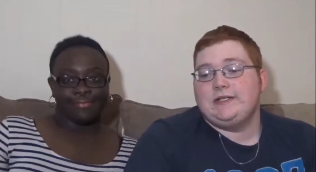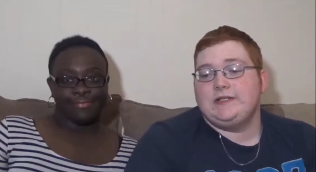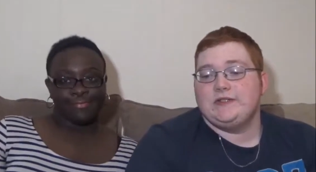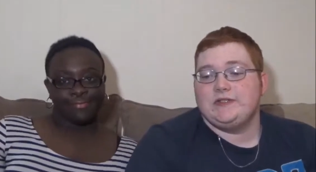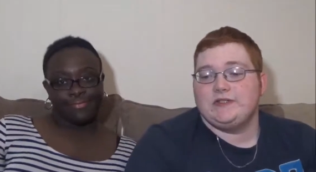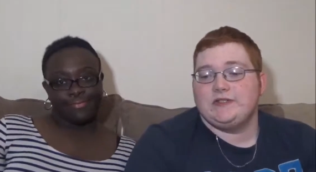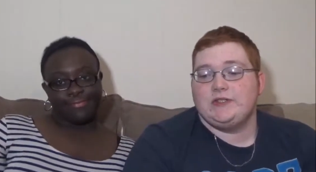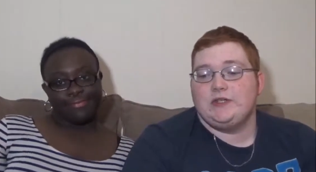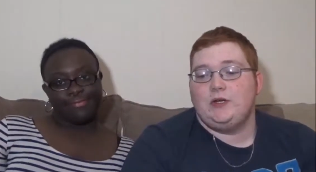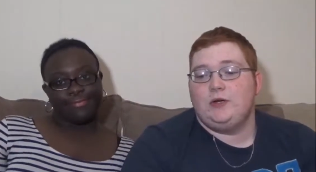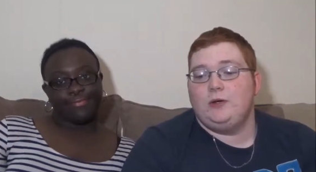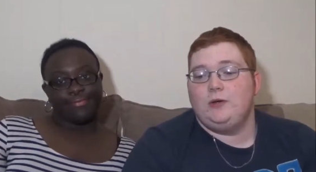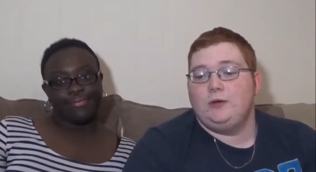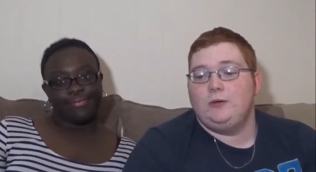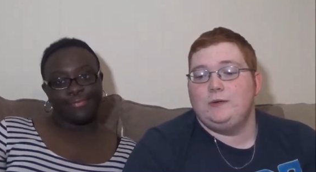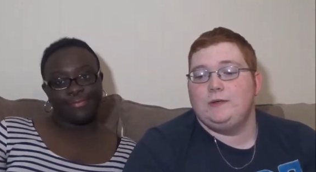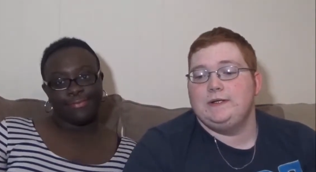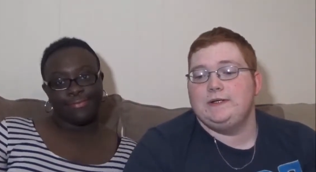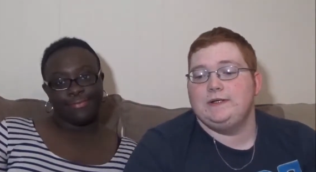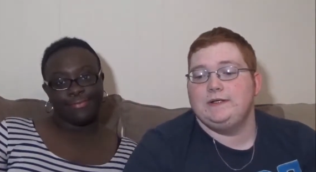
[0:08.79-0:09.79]

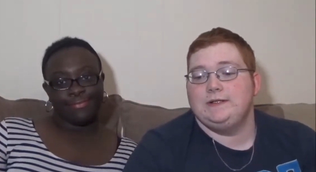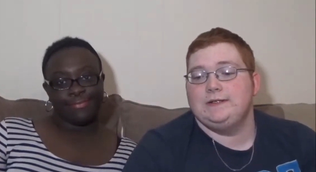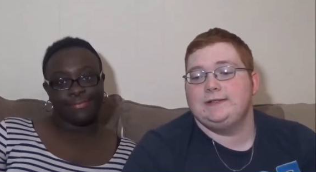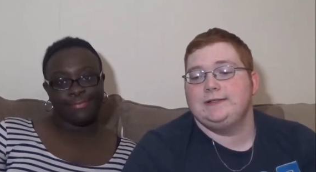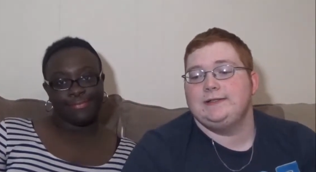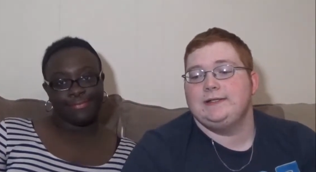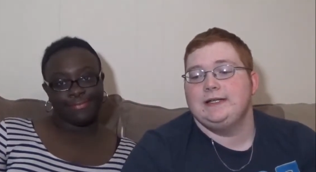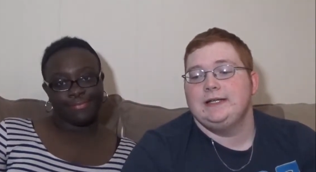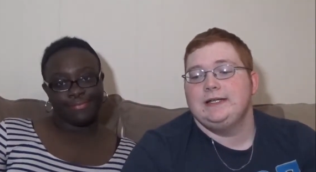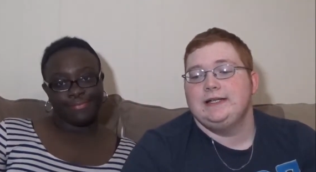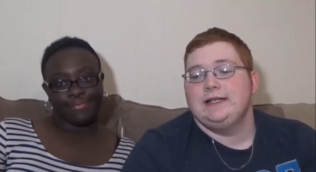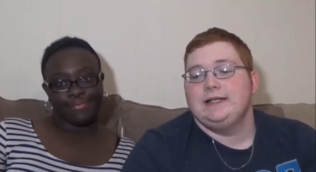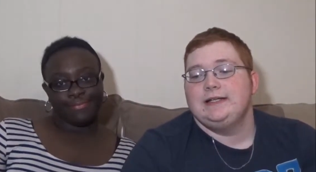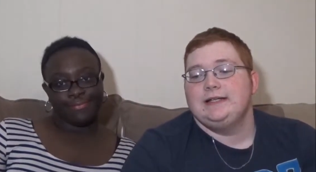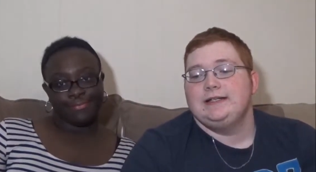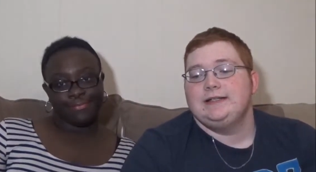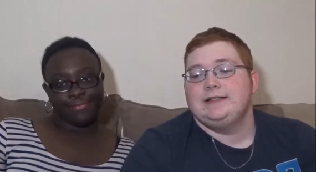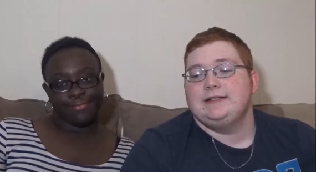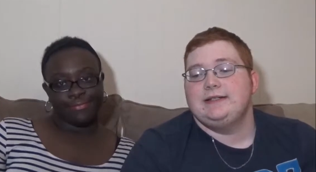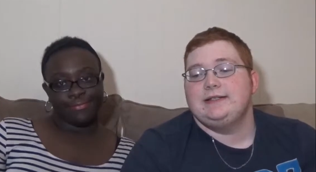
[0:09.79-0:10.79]
Speaker 1: So
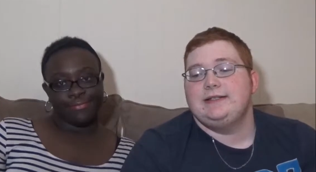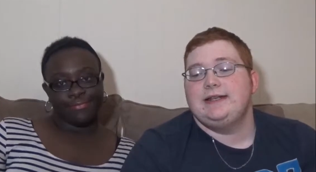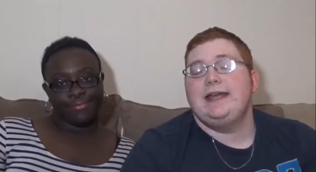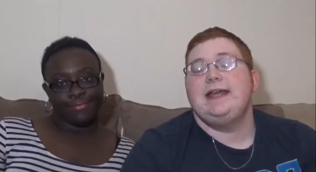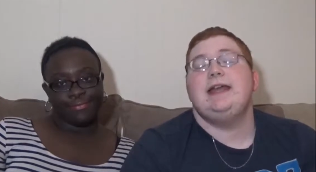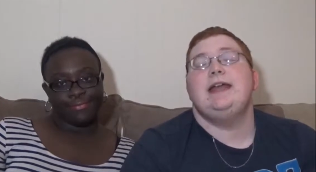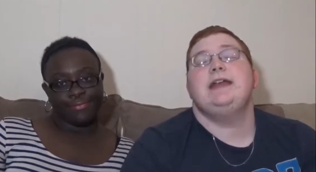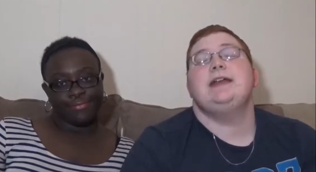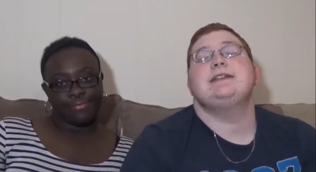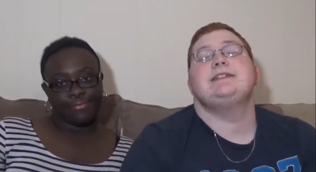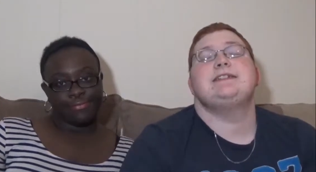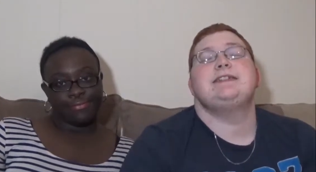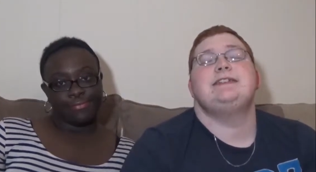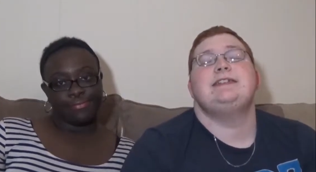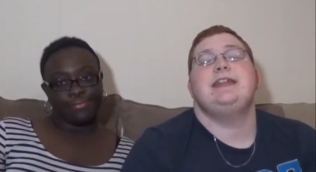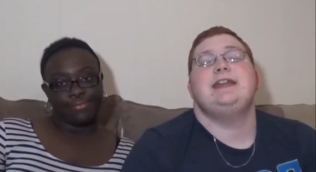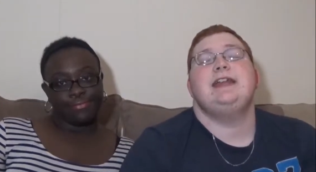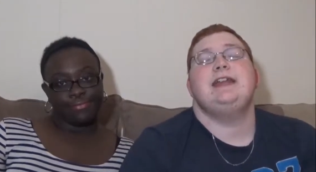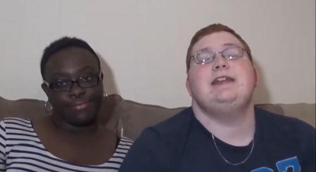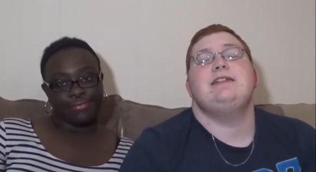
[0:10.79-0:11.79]
today is the
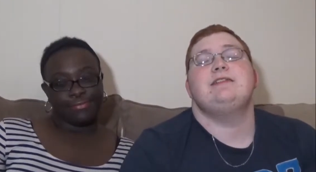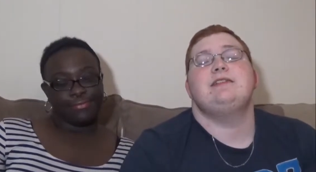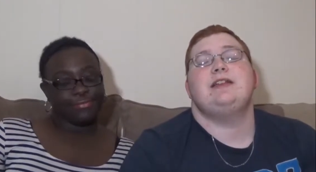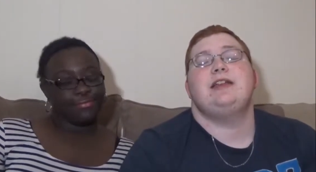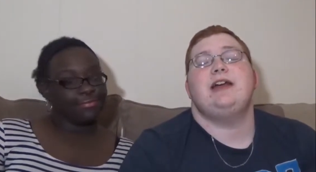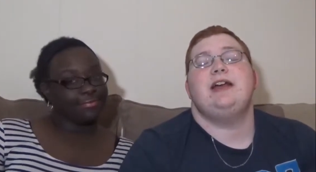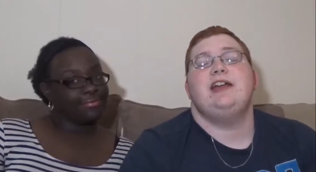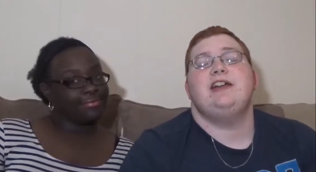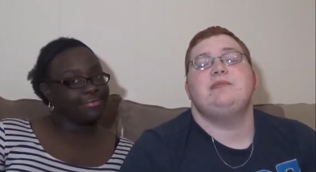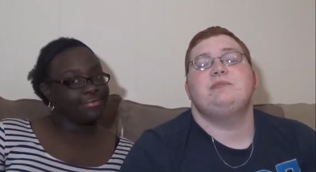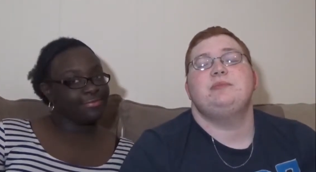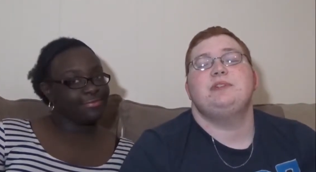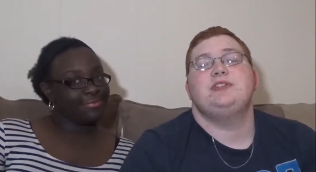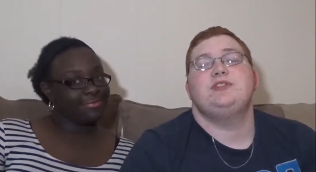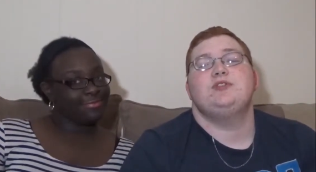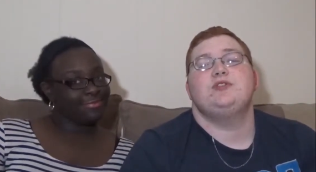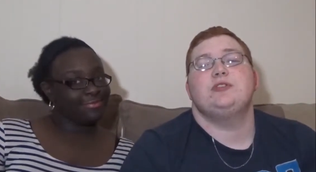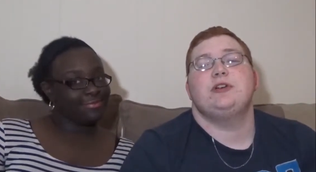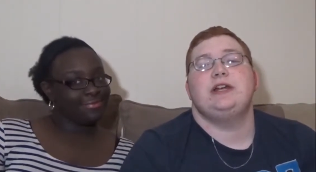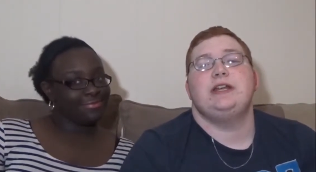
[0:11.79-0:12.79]
day that I have
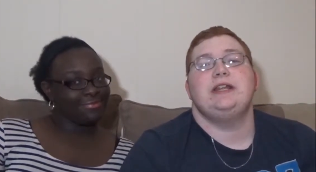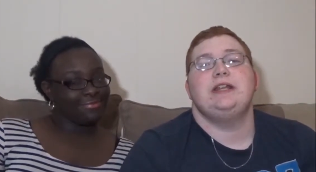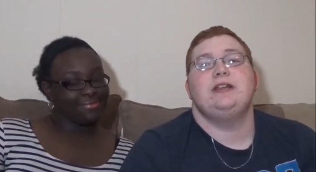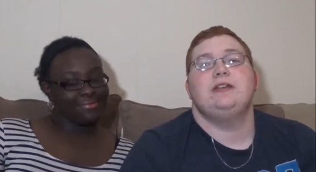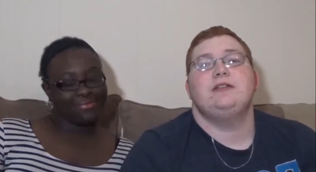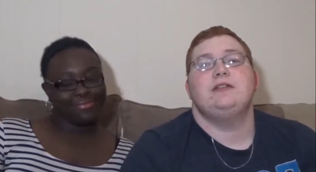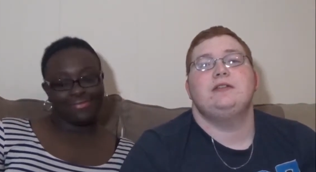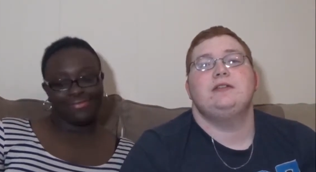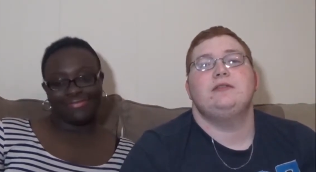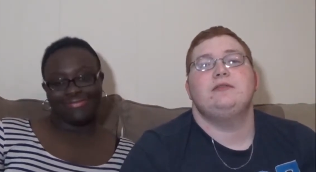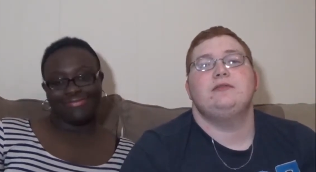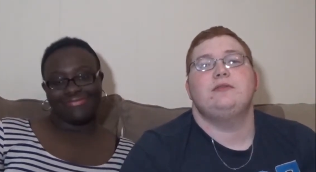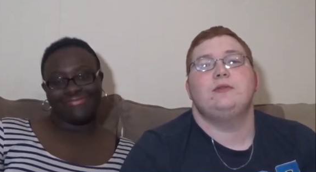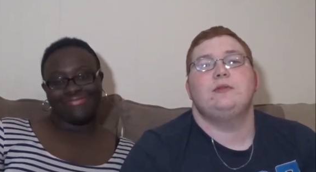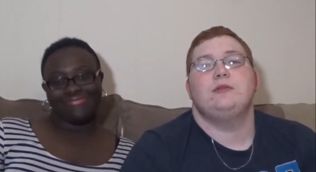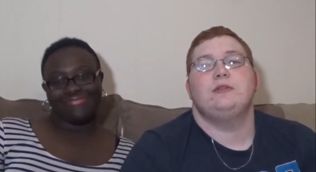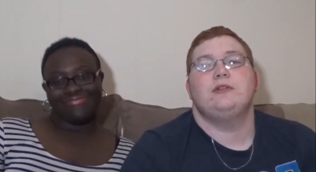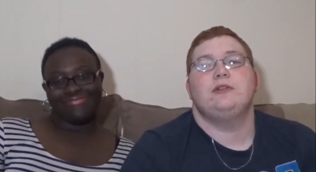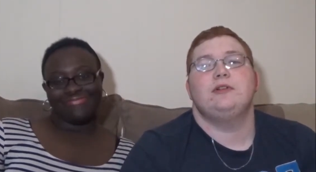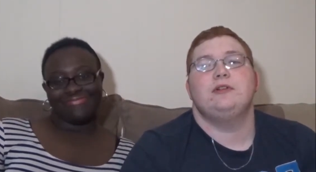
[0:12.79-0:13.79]
been dreading
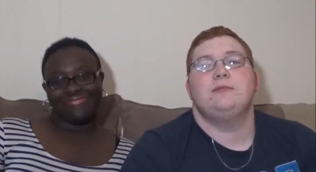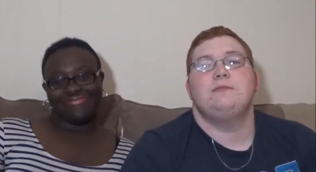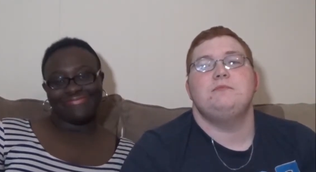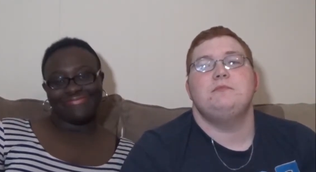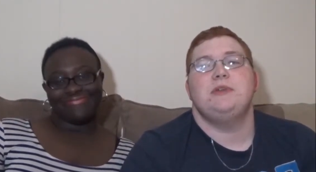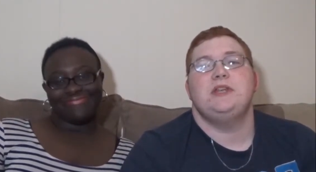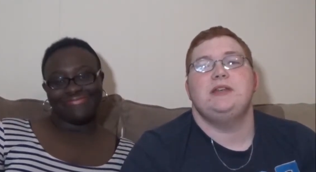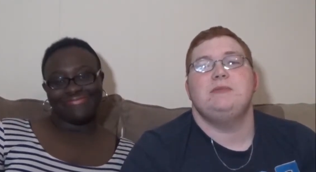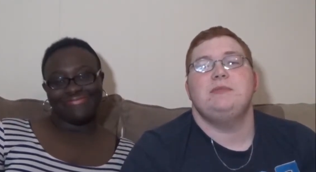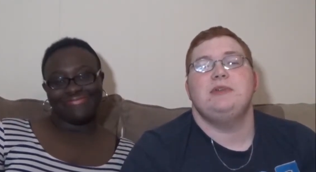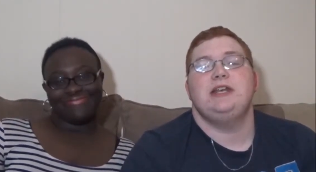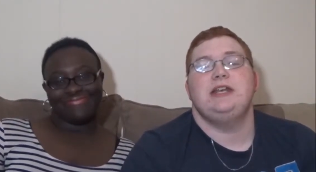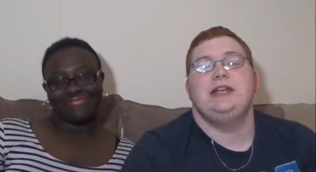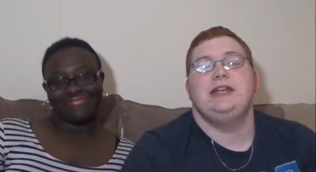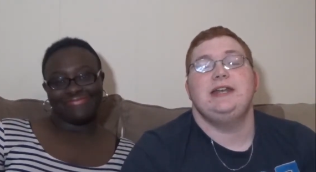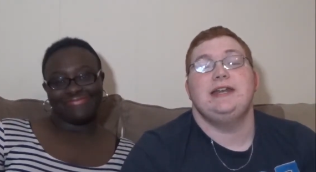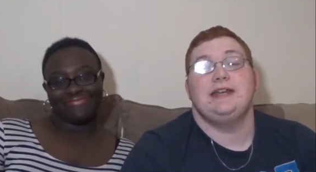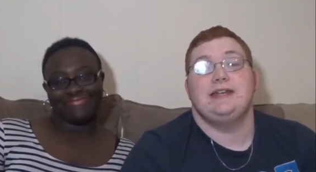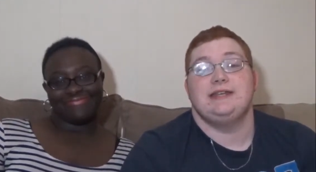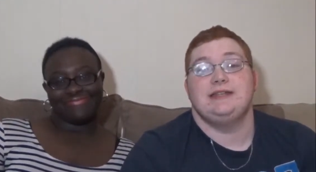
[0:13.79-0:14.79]
for many, many
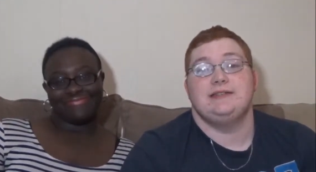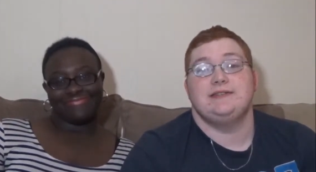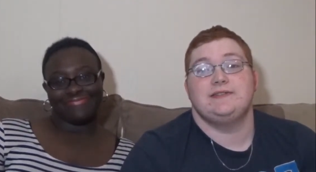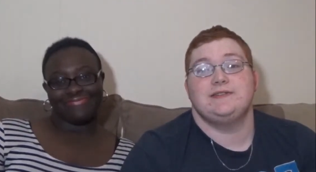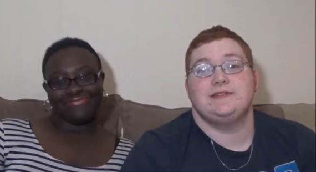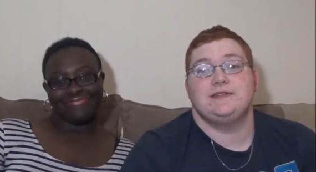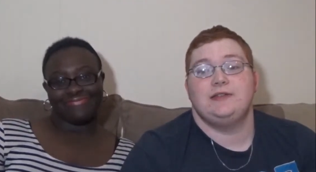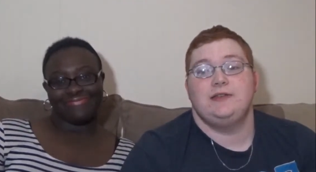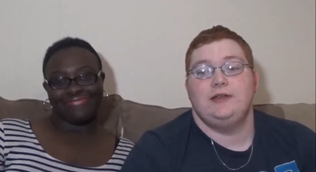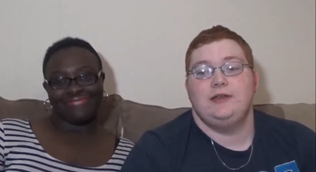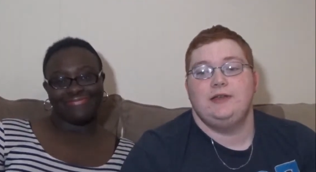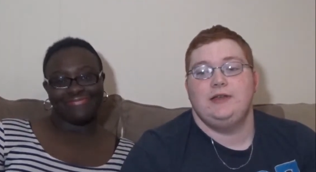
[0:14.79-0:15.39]
days.